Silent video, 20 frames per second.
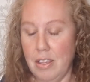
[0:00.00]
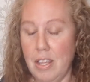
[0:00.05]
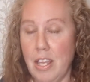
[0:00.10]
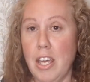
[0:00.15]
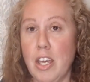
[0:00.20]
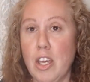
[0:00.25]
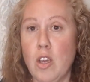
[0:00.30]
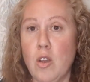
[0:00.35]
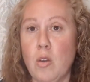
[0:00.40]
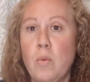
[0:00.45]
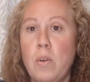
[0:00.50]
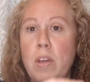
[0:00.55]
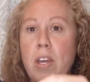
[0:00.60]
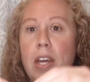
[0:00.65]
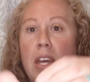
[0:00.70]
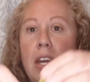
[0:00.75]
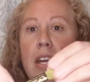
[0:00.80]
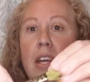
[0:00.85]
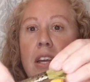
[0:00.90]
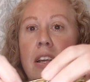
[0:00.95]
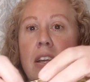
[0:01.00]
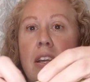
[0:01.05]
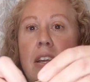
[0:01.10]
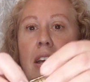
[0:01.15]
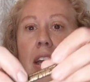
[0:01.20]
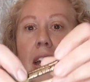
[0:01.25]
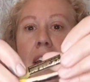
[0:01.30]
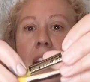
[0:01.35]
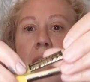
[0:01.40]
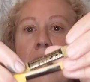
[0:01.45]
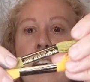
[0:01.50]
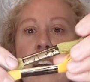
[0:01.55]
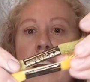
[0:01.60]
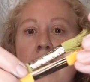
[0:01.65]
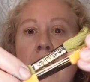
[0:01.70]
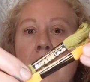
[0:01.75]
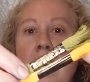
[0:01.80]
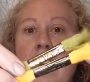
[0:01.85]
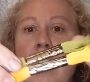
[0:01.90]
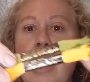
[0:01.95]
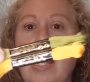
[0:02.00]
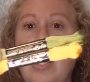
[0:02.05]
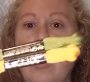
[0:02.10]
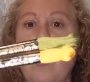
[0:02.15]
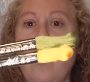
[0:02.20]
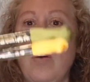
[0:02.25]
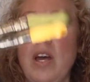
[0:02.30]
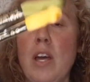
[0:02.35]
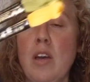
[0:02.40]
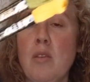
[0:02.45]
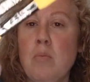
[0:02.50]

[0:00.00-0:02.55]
the green and yellow